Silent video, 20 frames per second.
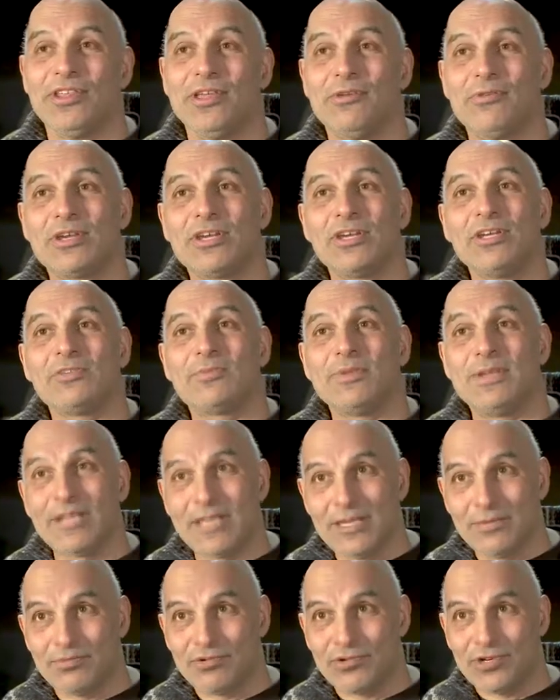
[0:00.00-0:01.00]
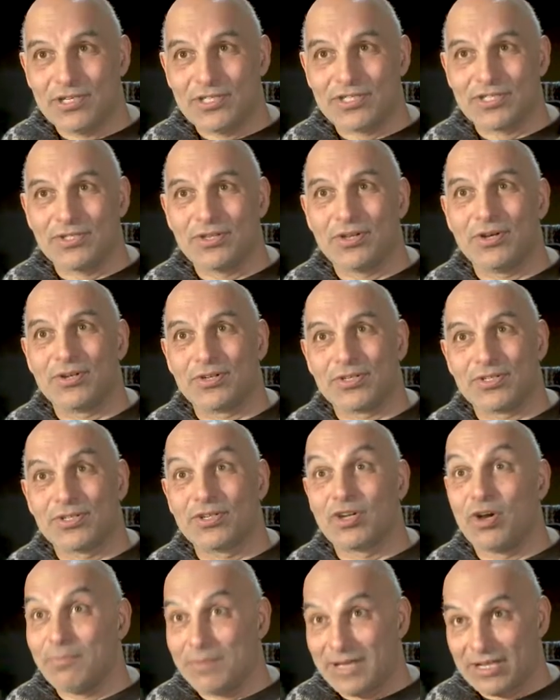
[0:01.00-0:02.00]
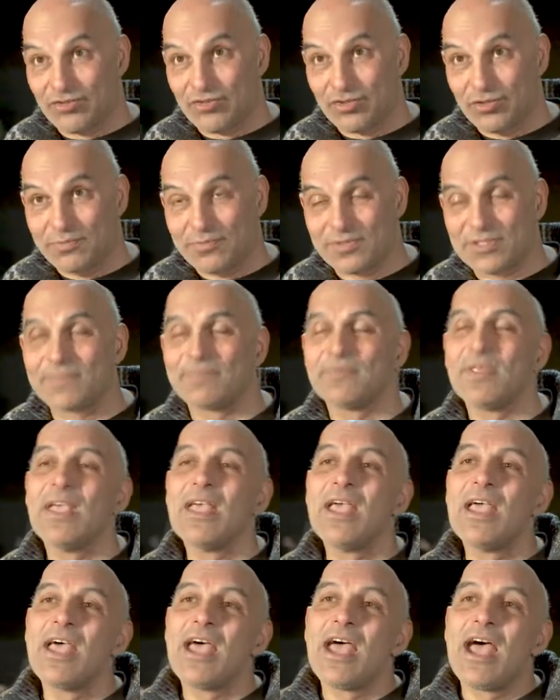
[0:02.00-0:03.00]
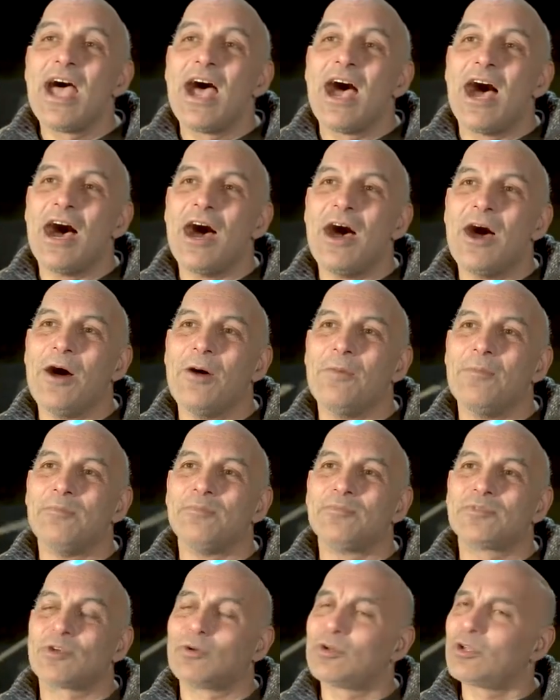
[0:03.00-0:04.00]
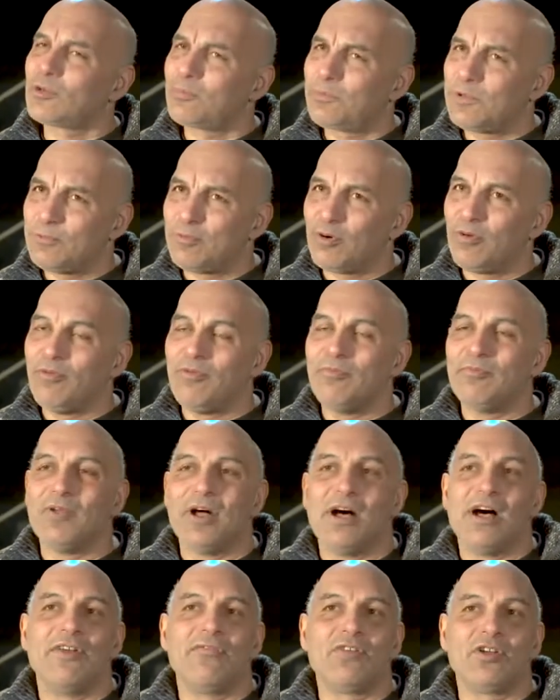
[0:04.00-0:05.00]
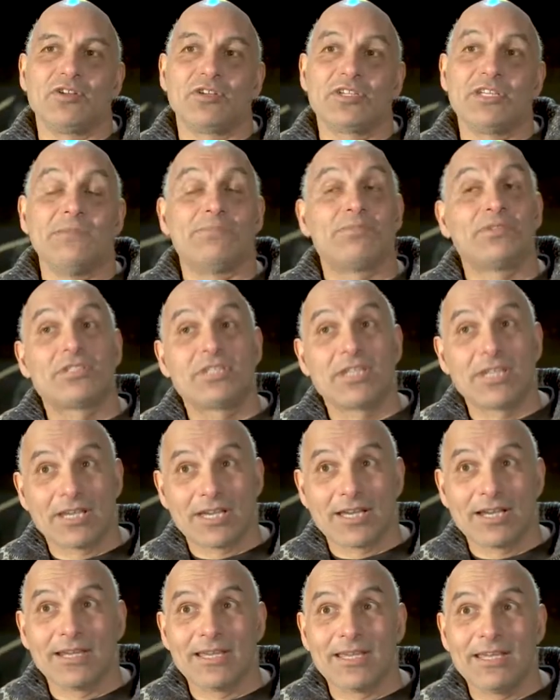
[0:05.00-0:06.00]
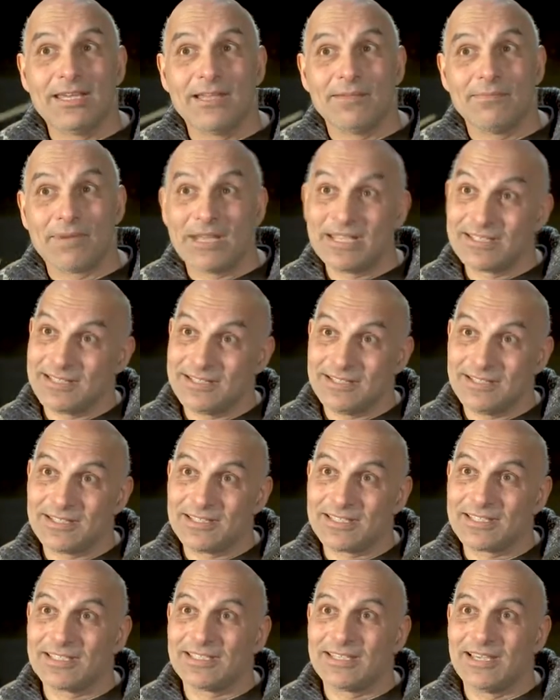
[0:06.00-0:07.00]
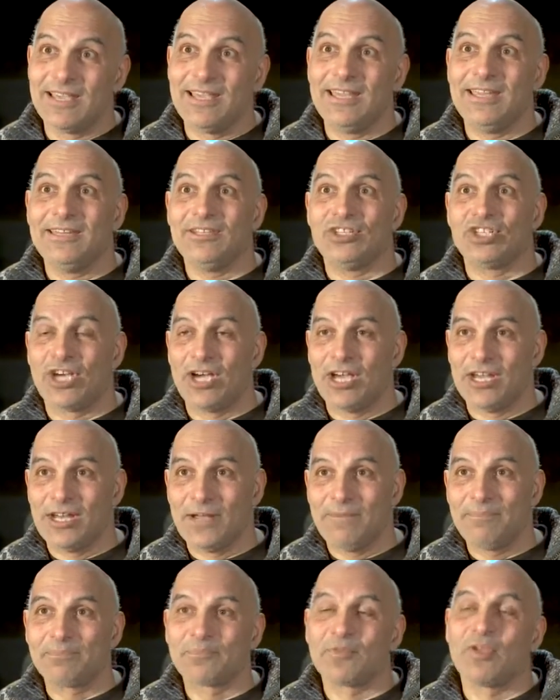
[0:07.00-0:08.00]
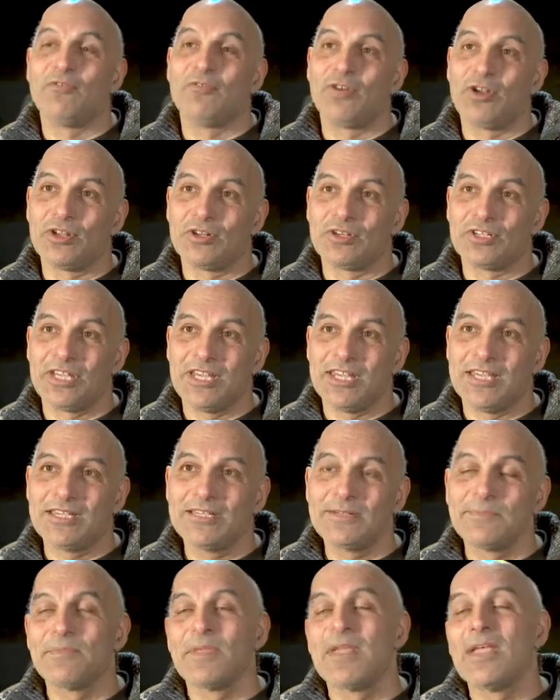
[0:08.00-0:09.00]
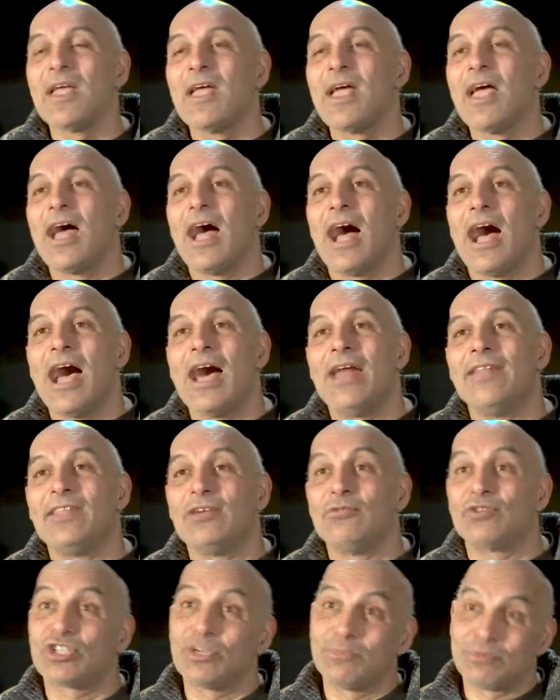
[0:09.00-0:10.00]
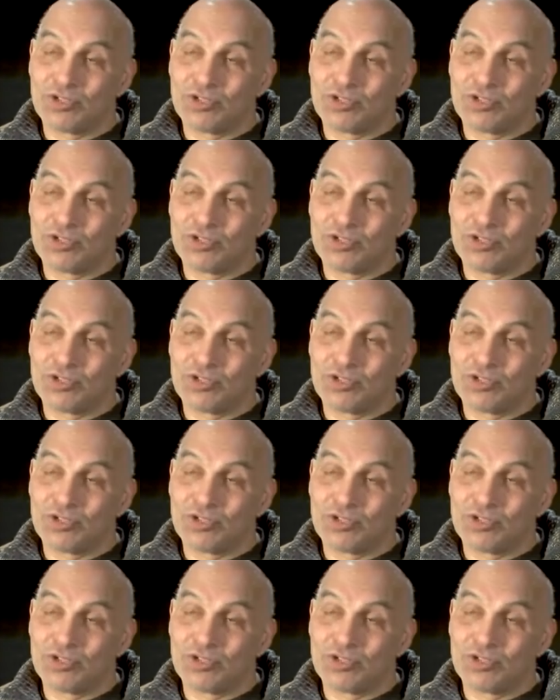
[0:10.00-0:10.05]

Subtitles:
They were going to be labourers, not combat troops. So a lot of people volunteered, particularly peasants in China, volunteered, and they were shipped